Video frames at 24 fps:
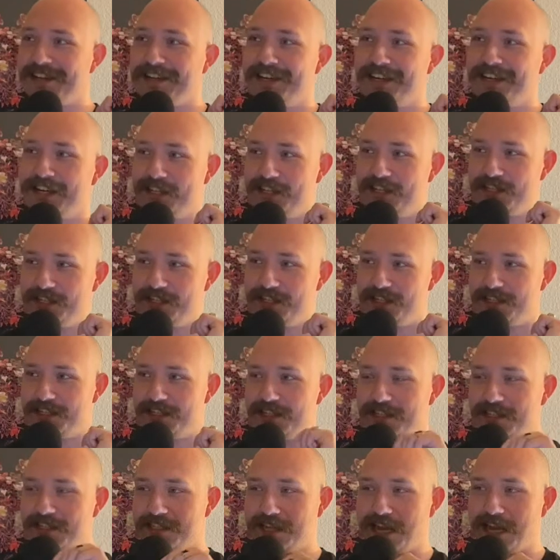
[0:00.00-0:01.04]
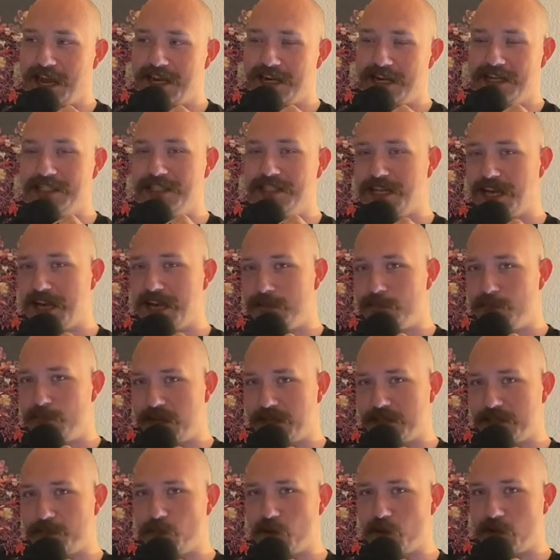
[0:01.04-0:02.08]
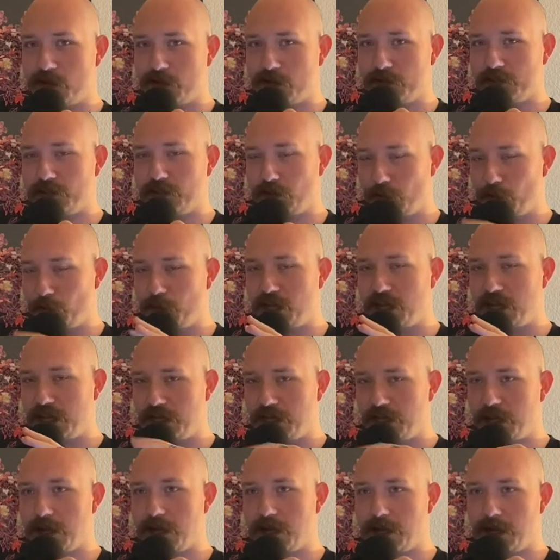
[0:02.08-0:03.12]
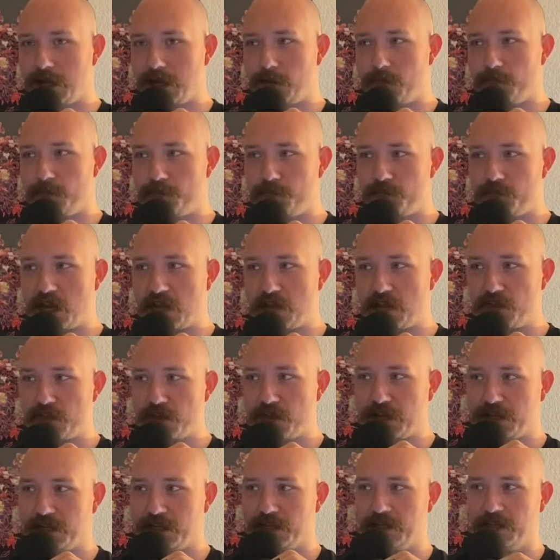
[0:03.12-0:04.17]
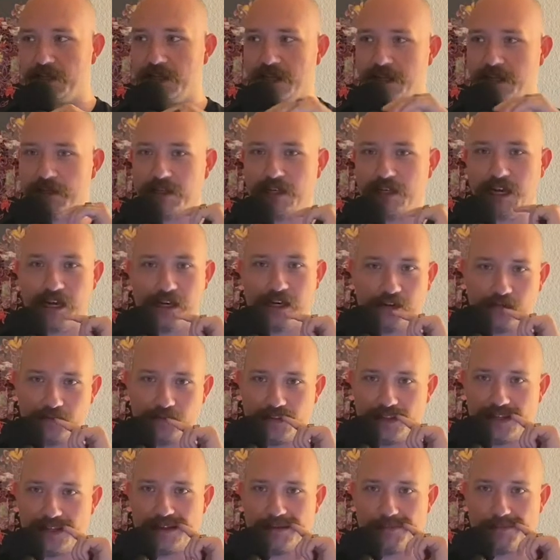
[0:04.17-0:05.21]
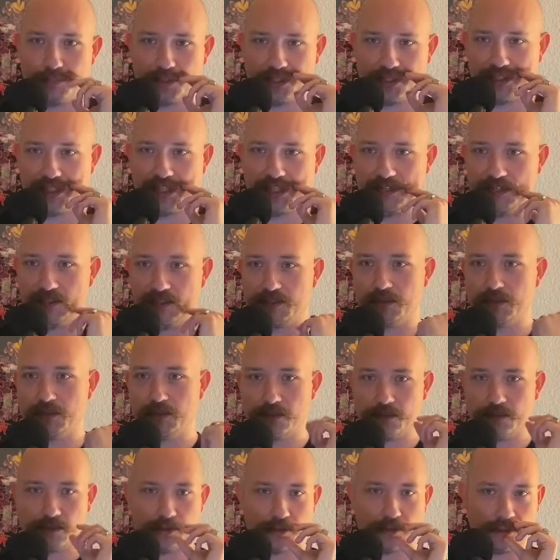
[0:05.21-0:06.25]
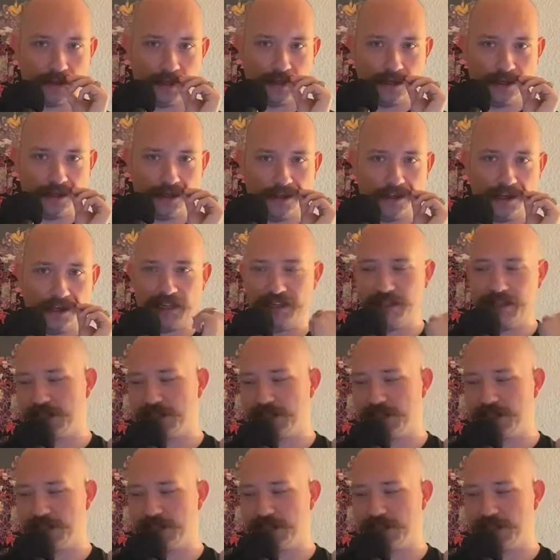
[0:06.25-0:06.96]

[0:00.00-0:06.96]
this is kind of inside baseball a little bit. I think in kind of the political, in like